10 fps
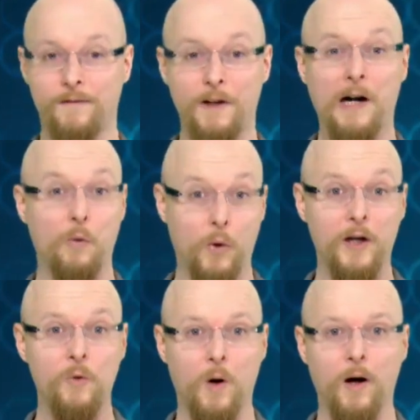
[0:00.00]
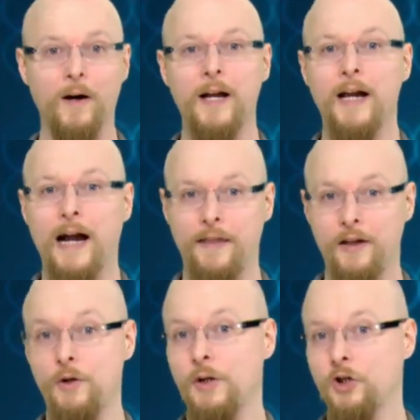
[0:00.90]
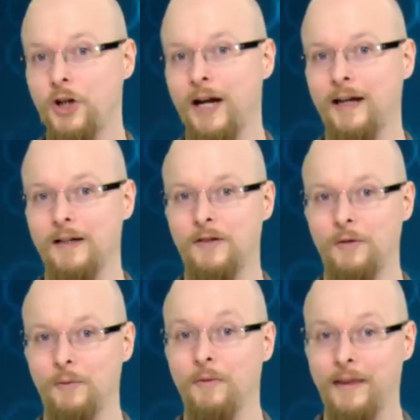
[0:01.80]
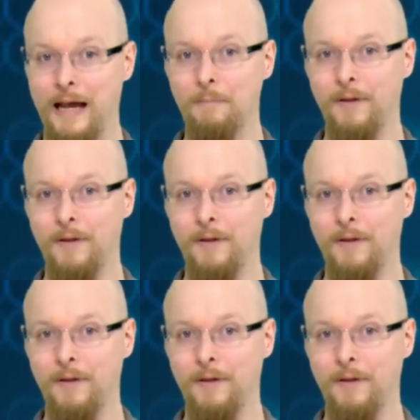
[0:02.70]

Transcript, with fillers: to figure out where you are, and then you can check into that